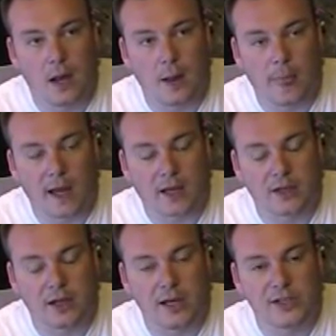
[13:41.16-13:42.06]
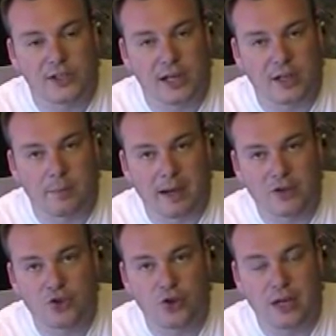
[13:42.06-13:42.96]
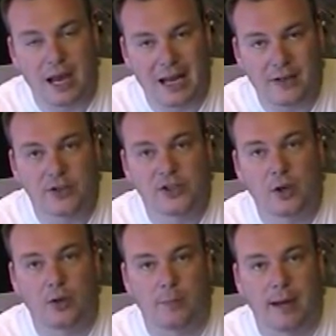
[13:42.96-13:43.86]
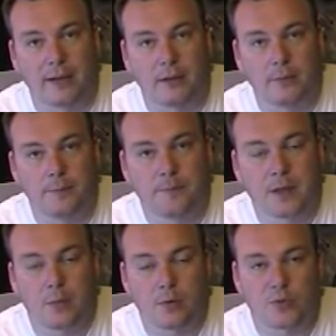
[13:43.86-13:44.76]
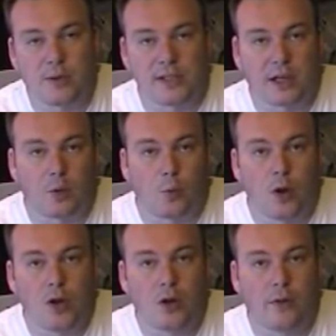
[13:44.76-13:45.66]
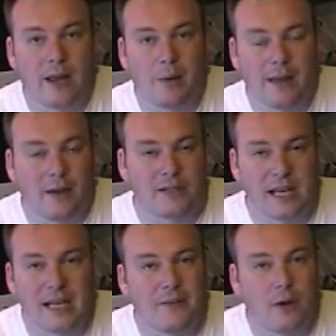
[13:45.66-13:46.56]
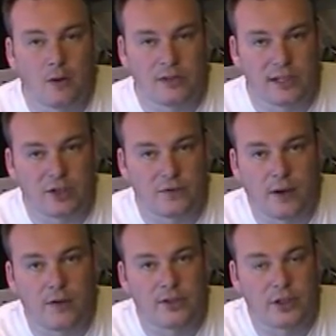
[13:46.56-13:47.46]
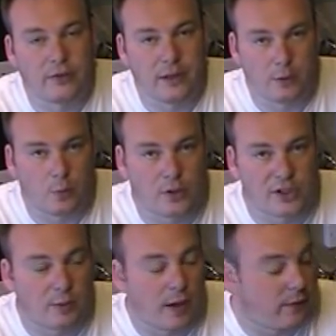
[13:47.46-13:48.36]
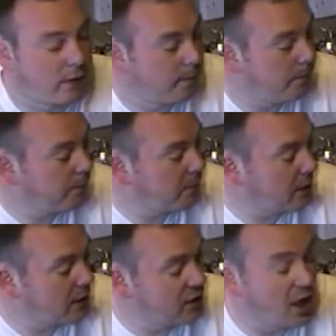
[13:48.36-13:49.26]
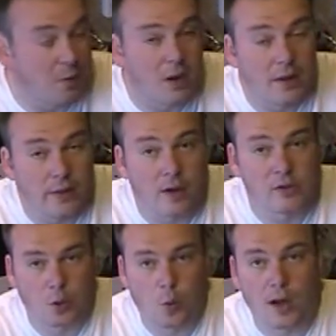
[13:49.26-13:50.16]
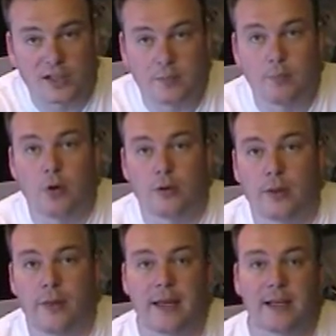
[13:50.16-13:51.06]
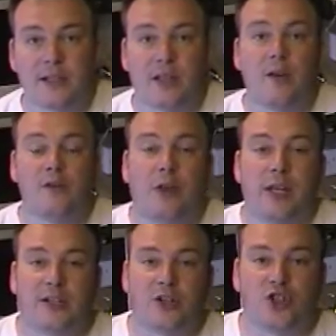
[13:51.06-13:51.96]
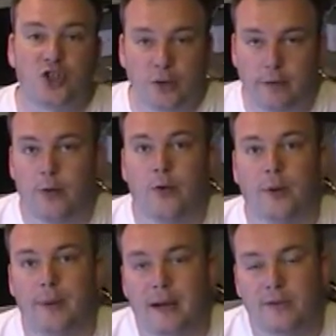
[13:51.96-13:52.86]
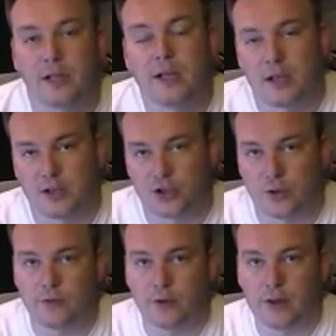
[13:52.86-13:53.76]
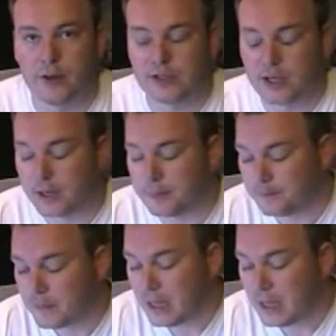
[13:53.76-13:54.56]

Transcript: uh, I can isolate the battery and the solar panel which means I can work on there without any voltage floating around whatsoever. So those are quite important things and those are things I should have thought about and should have done at the time.